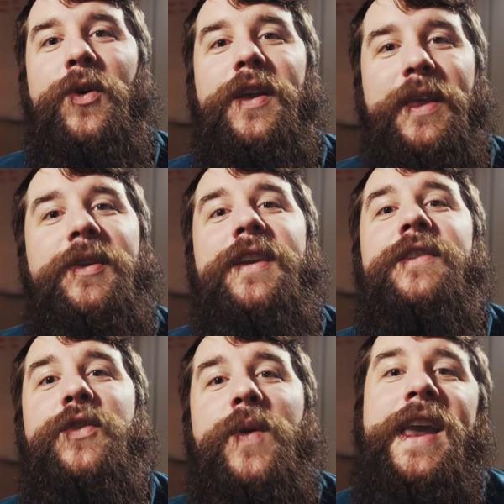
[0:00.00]
You are
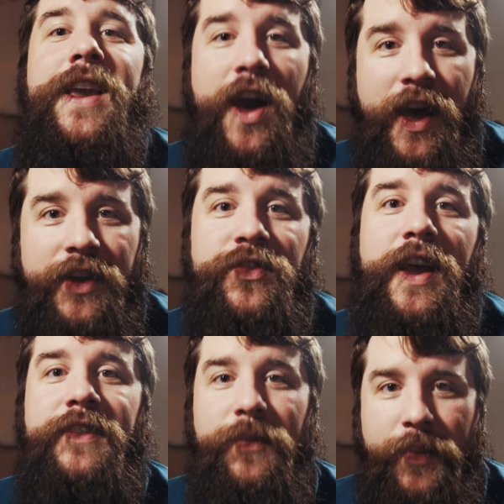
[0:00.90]
limited to a
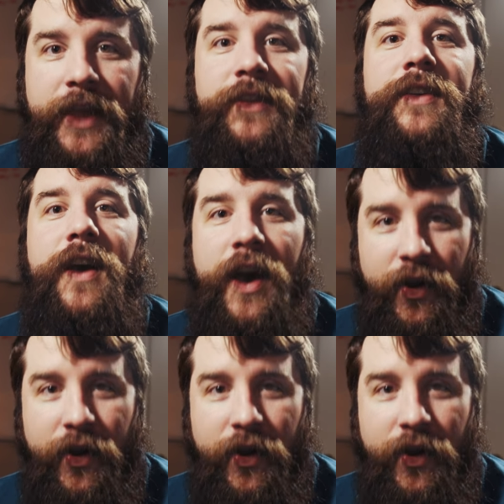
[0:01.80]
contrast-based